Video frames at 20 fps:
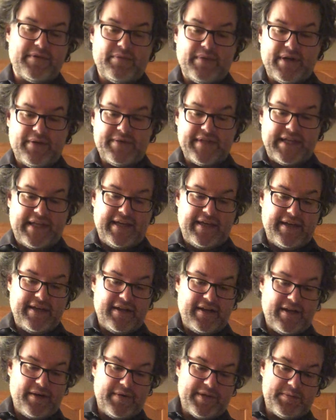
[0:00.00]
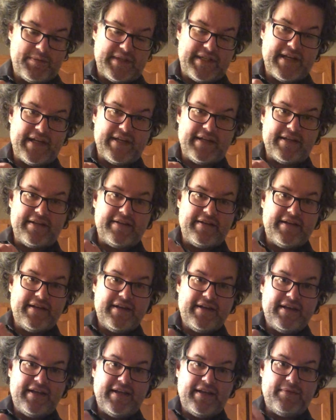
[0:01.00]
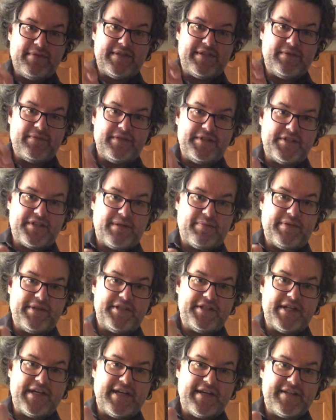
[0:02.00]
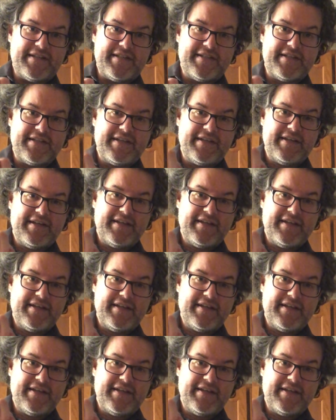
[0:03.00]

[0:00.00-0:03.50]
When I was a kid, I always pretended he was doing jumping jacks.